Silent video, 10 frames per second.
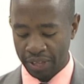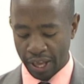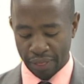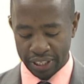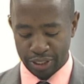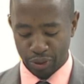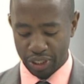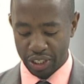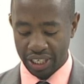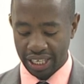That's the story
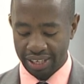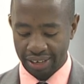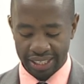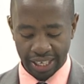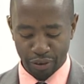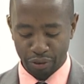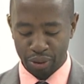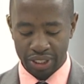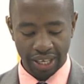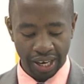that you can get right there. And of
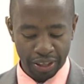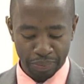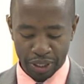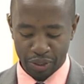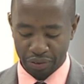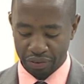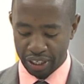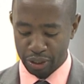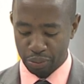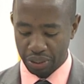course, the picture of a
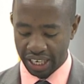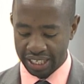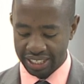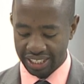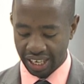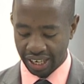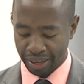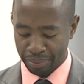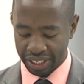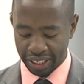very jubilant
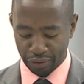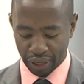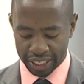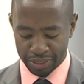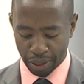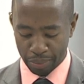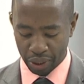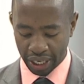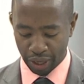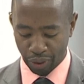Mariga flanked by
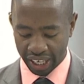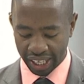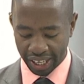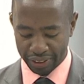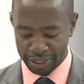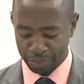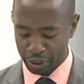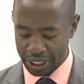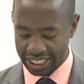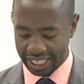Boni Halwale and other
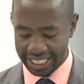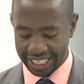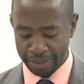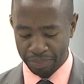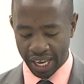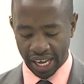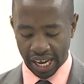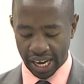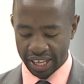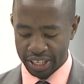supporters right there.
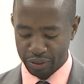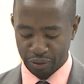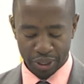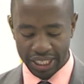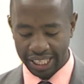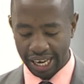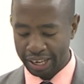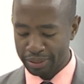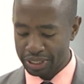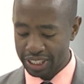This, of course, are the
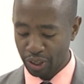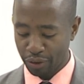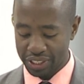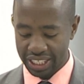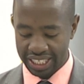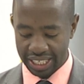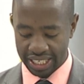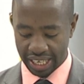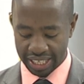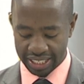IEBC offices
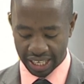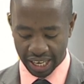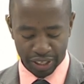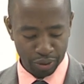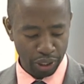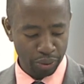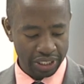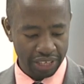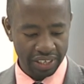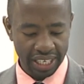as the ruling
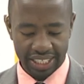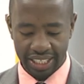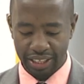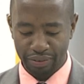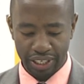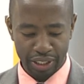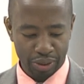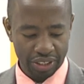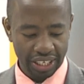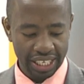was given yesterday. The verdict
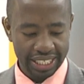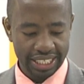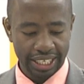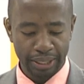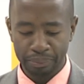was read yesterday.